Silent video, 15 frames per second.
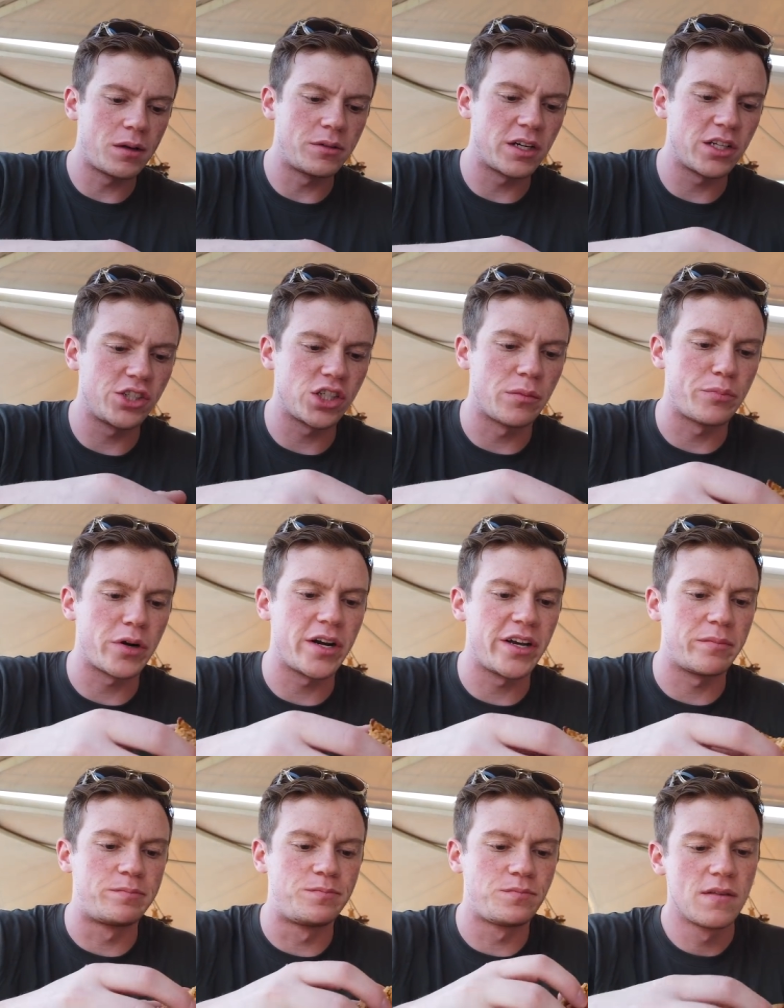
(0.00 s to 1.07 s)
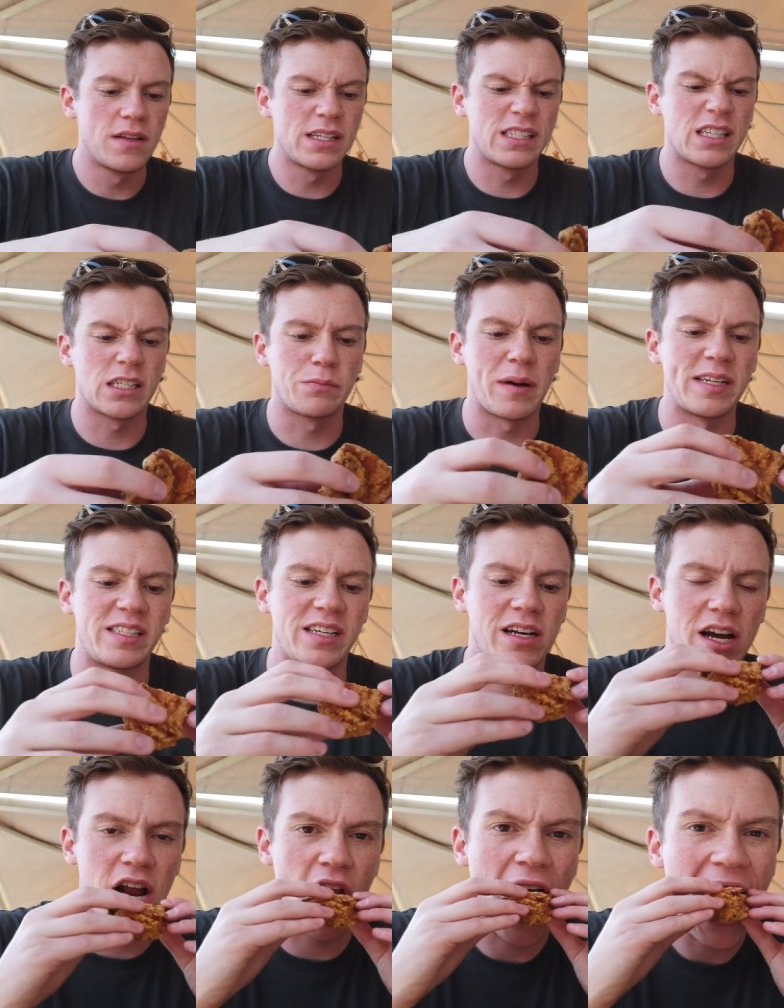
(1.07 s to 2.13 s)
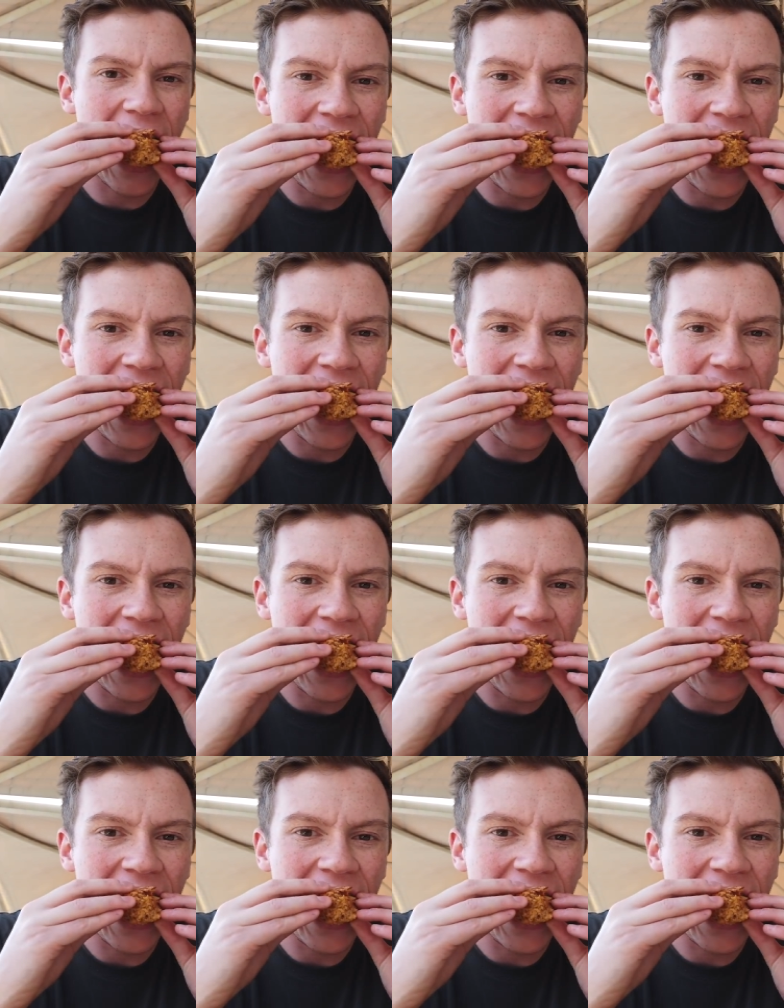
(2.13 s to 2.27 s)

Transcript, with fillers: We're gonna jump right in. This is the spicy kind.